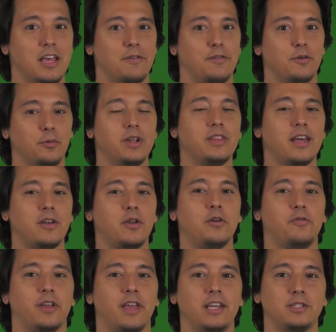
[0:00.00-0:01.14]
if you ring that
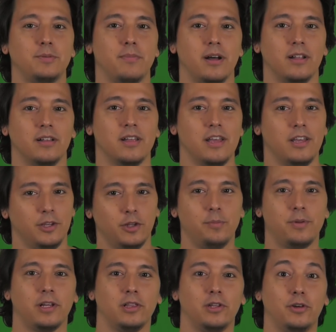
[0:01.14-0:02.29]
notification bell, you'll
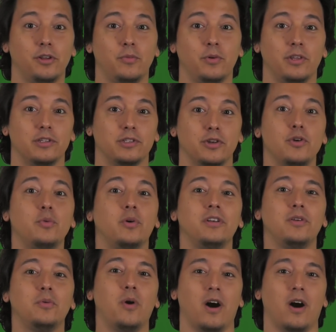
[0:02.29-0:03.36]
be alerted when there's a new one to